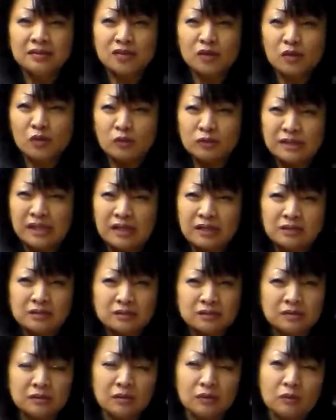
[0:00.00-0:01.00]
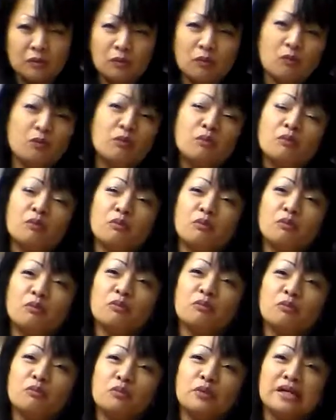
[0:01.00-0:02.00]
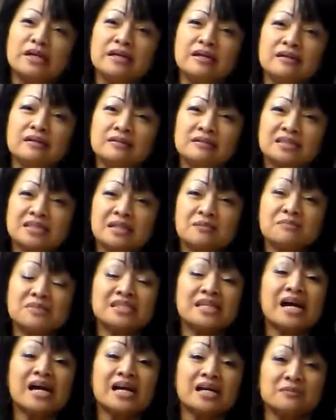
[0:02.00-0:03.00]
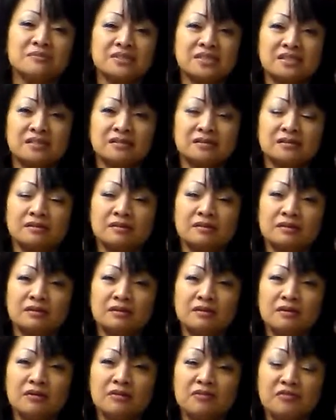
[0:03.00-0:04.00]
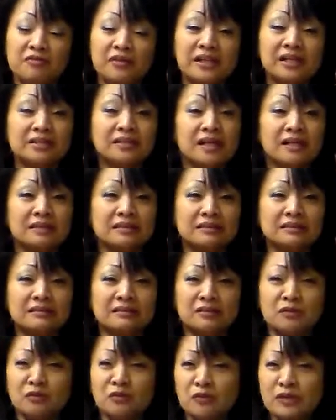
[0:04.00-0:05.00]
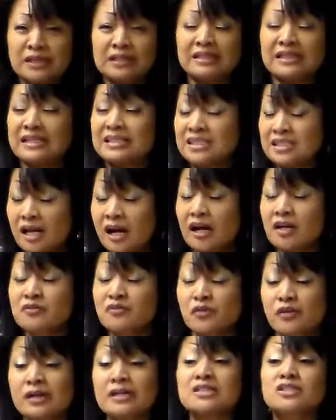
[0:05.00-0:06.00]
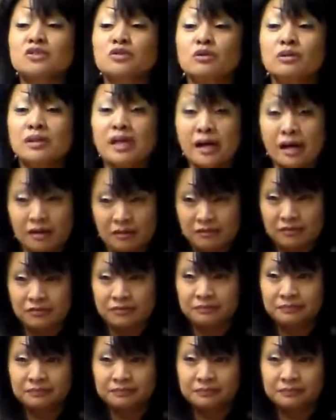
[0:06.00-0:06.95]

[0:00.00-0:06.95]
you know, that we sometimes feel that really it's hard for us to love.